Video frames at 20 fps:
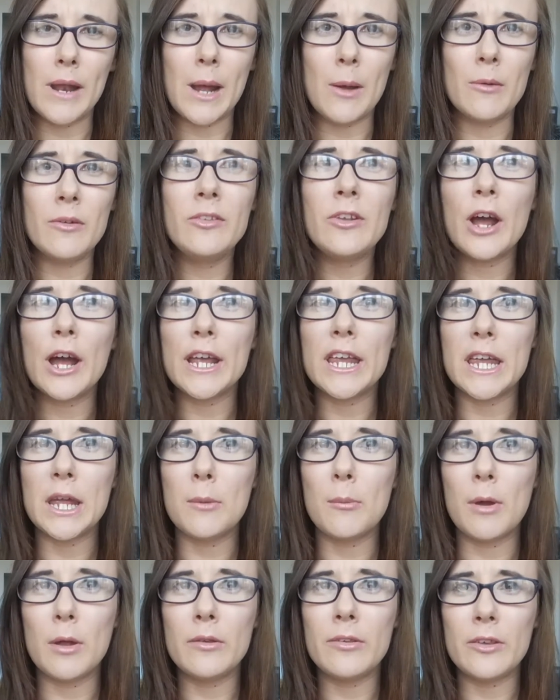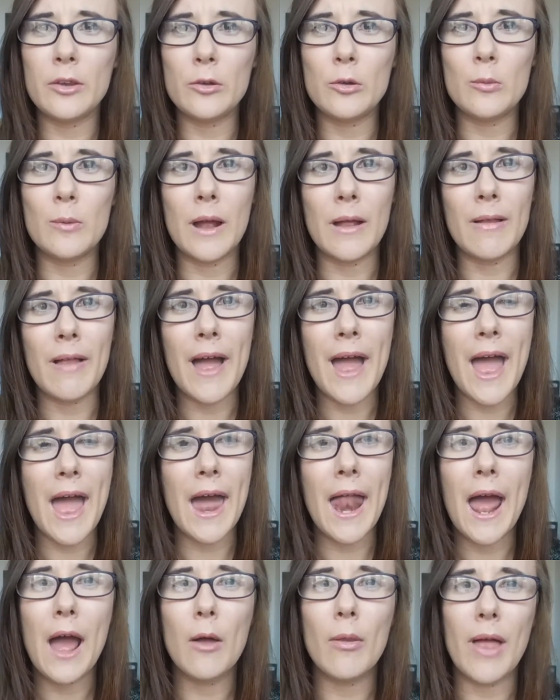when I was talking about Cinderella
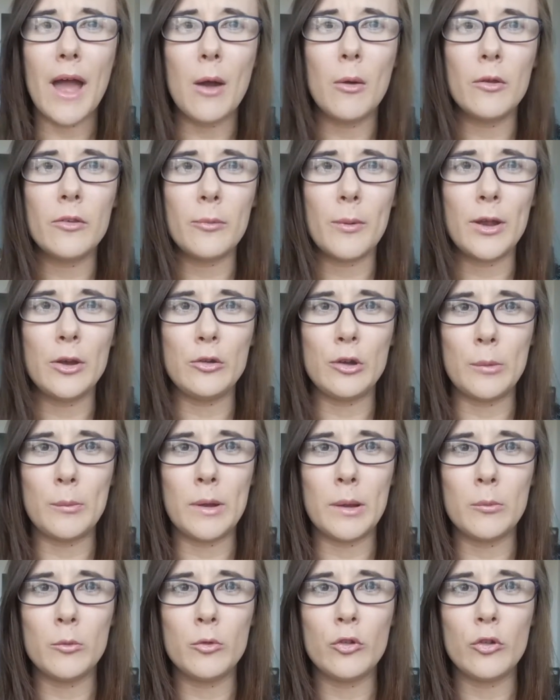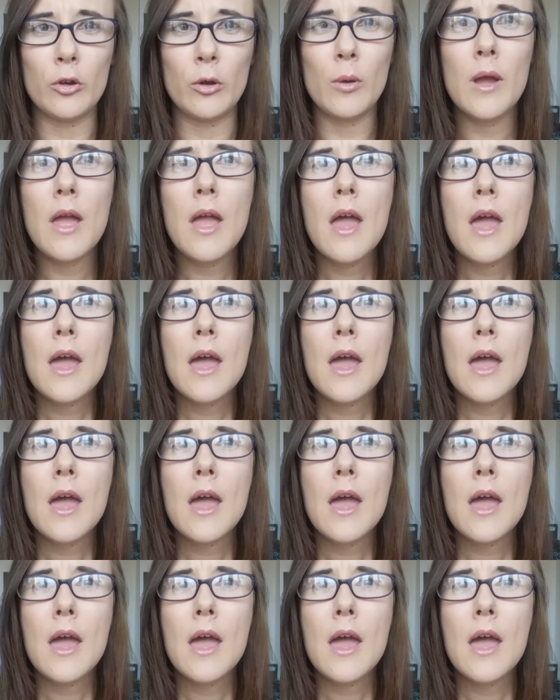and how that was my dream come true.